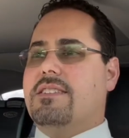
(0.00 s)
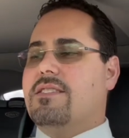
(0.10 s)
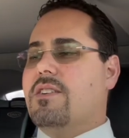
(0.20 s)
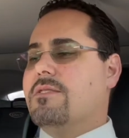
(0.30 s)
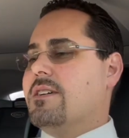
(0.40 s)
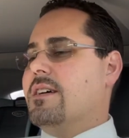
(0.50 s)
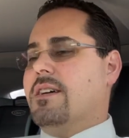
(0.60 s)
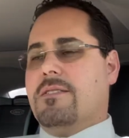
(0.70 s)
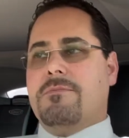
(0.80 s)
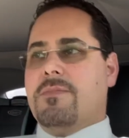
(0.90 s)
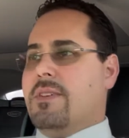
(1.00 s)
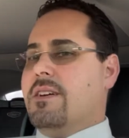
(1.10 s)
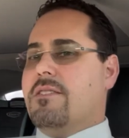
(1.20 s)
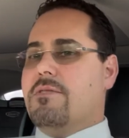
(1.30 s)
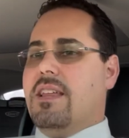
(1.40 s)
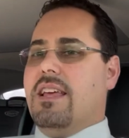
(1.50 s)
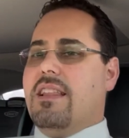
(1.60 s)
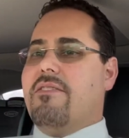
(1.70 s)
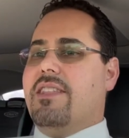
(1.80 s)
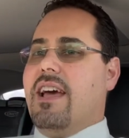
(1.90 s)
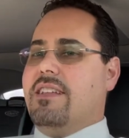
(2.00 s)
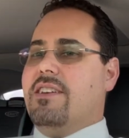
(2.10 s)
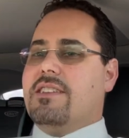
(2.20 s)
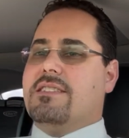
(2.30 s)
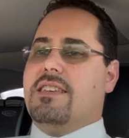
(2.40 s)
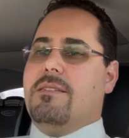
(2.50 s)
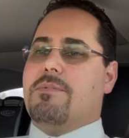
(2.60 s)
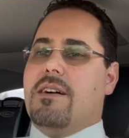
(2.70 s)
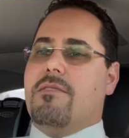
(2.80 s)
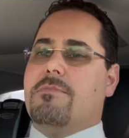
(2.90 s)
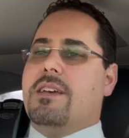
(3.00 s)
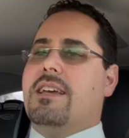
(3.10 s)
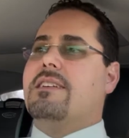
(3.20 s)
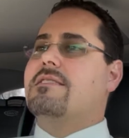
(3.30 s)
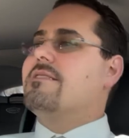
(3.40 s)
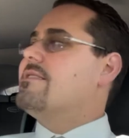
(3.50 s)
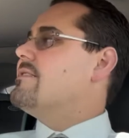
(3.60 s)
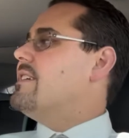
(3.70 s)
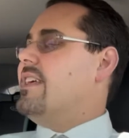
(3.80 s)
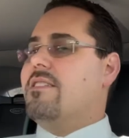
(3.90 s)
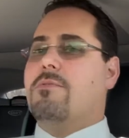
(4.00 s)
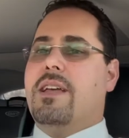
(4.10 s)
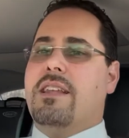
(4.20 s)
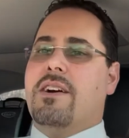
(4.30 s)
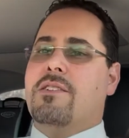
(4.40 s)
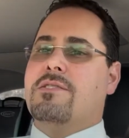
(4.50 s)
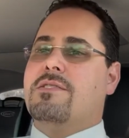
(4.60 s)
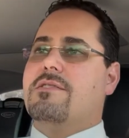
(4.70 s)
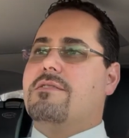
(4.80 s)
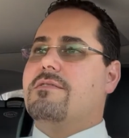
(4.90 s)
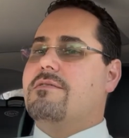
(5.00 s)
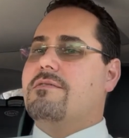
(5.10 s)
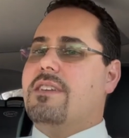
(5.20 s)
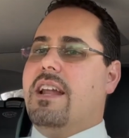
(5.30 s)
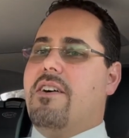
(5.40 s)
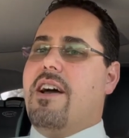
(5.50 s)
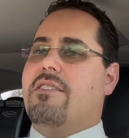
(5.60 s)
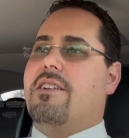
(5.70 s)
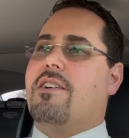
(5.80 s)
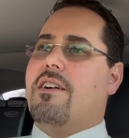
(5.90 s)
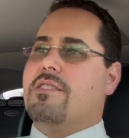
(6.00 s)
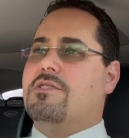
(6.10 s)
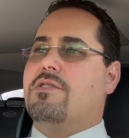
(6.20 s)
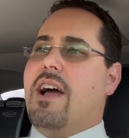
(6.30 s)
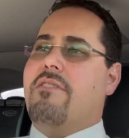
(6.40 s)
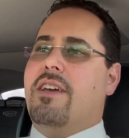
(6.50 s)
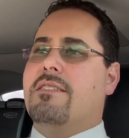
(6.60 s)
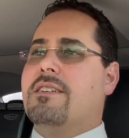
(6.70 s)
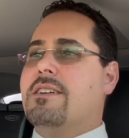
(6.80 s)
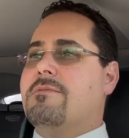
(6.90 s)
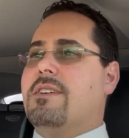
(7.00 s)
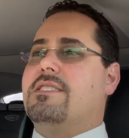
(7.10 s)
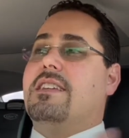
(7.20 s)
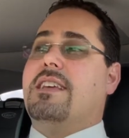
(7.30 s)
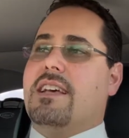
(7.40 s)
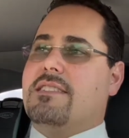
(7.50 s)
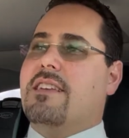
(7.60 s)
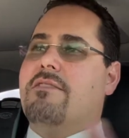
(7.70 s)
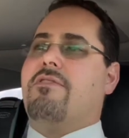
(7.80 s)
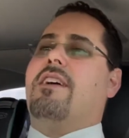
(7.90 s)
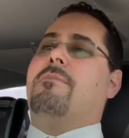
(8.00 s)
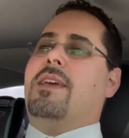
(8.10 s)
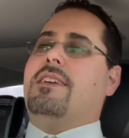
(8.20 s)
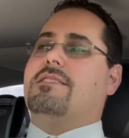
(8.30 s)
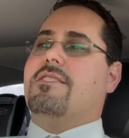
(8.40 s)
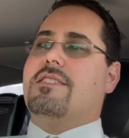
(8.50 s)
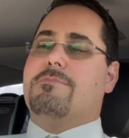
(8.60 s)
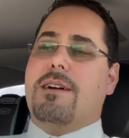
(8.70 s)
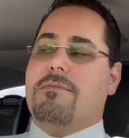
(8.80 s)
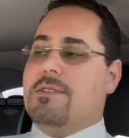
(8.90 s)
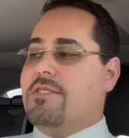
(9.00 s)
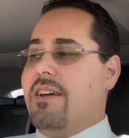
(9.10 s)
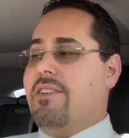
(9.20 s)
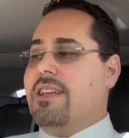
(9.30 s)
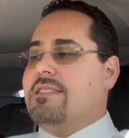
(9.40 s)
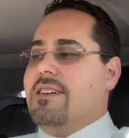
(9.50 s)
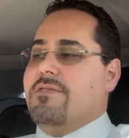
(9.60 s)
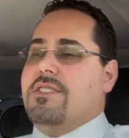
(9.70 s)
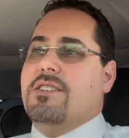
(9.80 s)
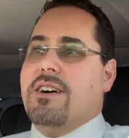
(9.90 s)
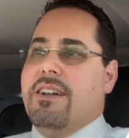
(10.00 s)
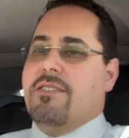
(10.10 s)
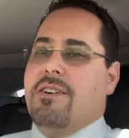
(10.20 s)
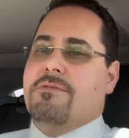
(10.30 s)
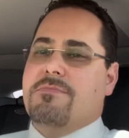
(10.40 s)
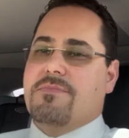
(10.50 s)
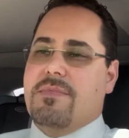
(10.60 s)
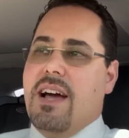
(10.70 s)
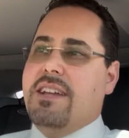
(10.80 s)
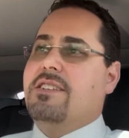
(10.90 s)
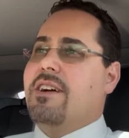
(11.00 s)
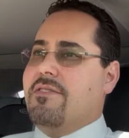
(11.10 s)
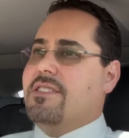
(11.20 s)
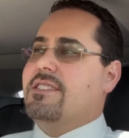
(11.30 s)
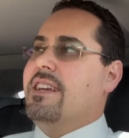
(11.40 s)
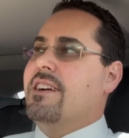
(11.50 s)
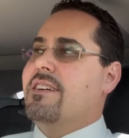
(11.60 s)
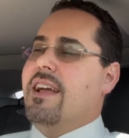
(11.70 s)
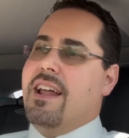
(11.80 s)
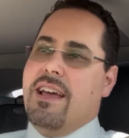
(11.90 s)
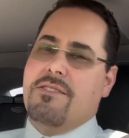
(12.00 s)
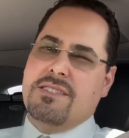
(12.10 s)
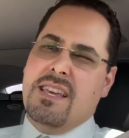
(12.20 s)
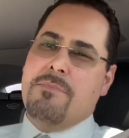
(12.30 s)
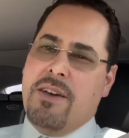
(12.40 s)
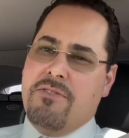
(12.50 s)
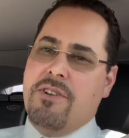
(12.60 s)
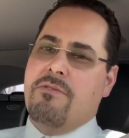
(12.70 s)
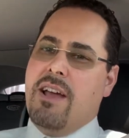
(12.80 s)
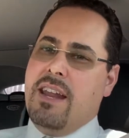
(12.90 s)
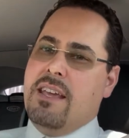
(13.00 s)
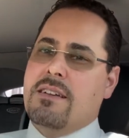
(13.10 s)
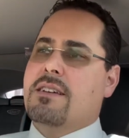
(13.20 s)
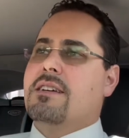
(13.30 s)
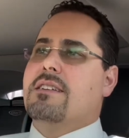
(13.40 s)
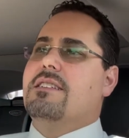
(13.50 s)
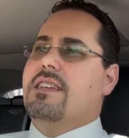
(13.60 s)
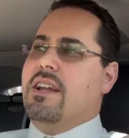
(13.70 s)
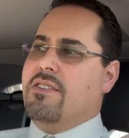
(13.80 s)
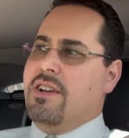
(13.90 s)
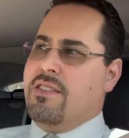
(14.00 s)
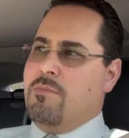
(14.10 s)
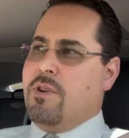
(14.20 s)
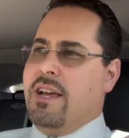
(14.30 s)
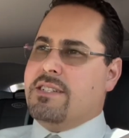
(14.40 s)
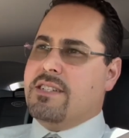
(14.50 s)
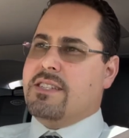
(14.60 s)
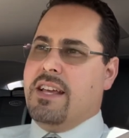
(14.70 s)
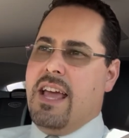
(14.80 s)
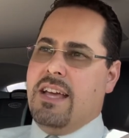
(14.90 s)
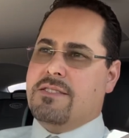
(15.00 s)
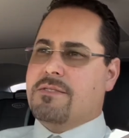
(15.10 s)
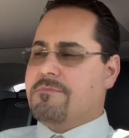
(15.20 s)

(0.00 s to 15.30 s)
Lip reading: So really loving that. And you can see probably in the windows, you know, how the car is driving. There's a Tesla in front of me, so it's probably driving itself too. I don't know. I do have to steer, and I always keep my foot ready, you know, near the brake just in case.